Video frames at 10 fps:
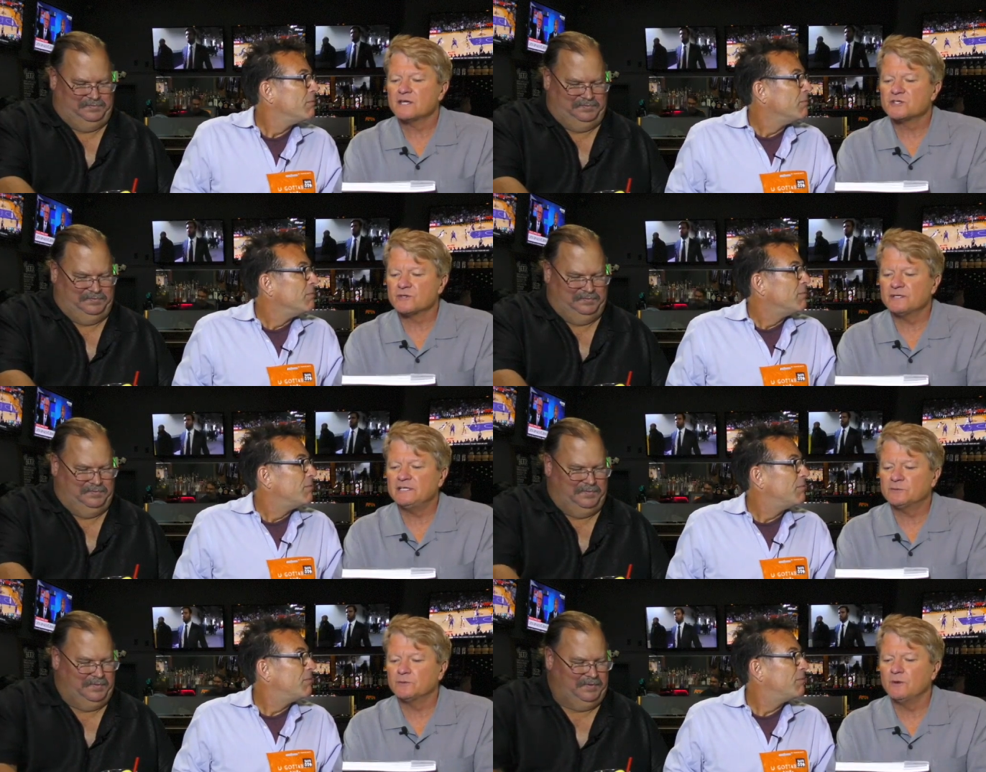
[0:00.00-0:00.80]

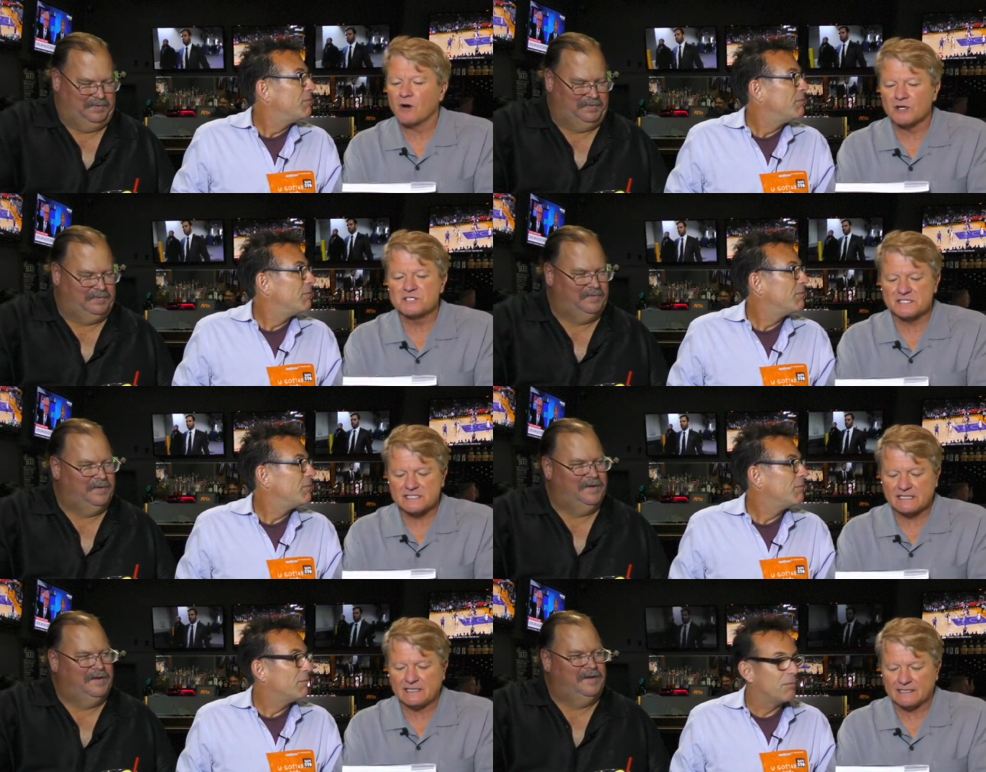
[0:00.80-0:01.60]
Speaker 1: journey through
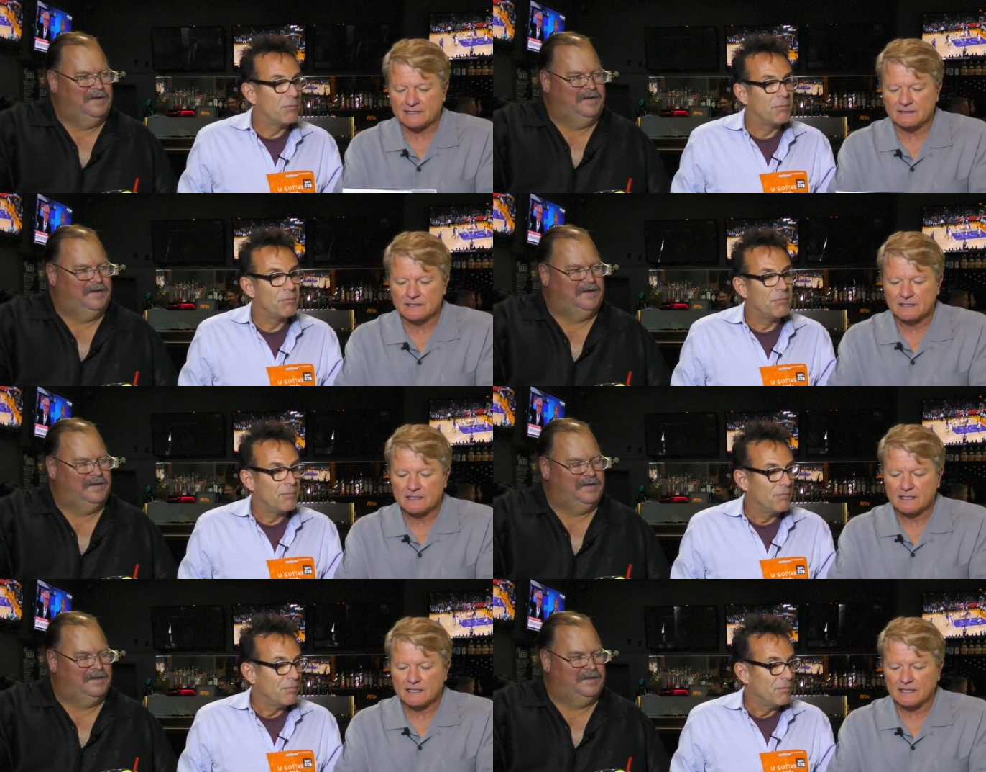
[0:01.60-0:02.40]
Argentina,
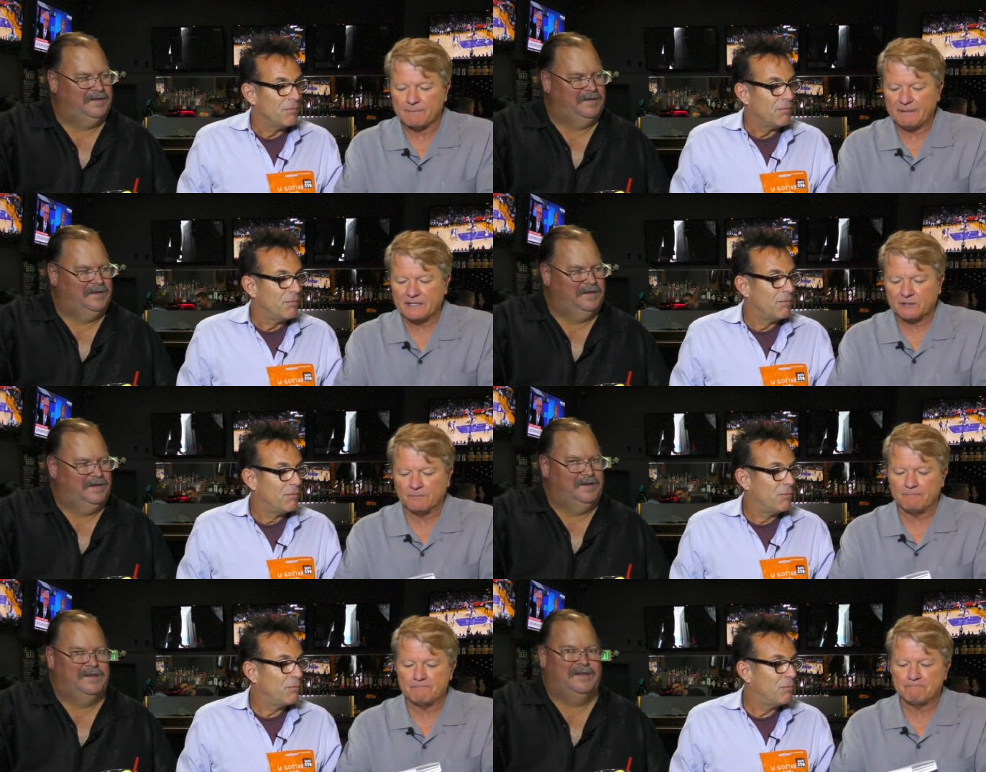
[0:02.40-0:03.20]
uh,
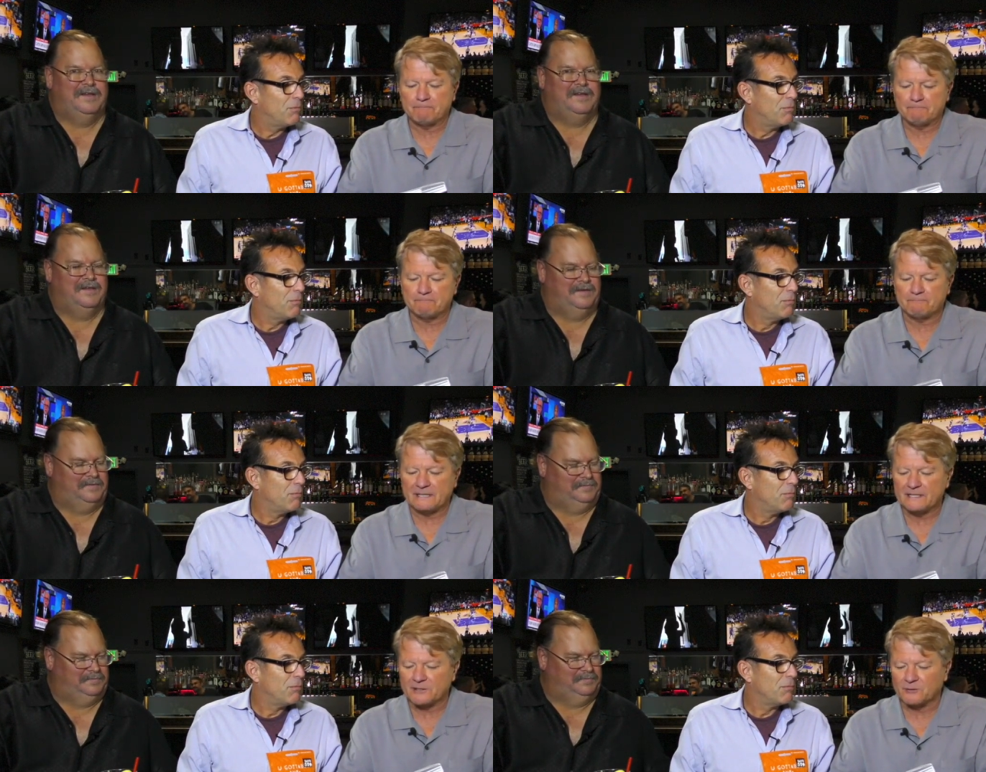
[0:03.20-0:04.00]
pinnacle,
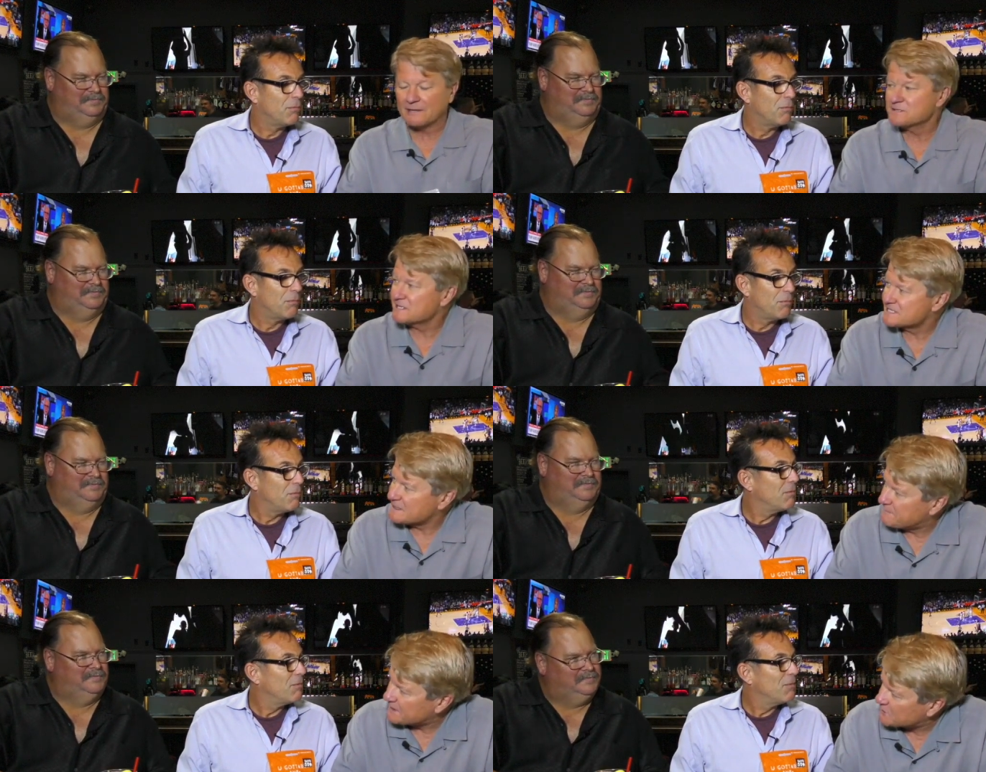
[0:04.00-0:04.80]
pinnacle, I was going to
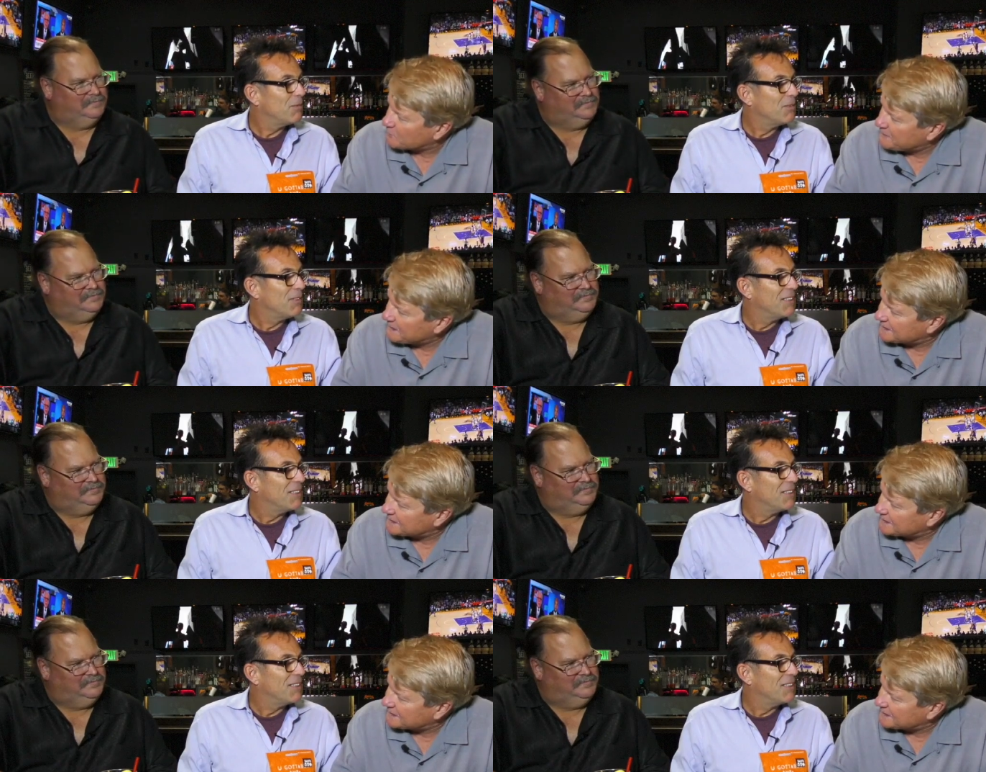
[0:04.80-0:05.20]
say Pinnacle Peak,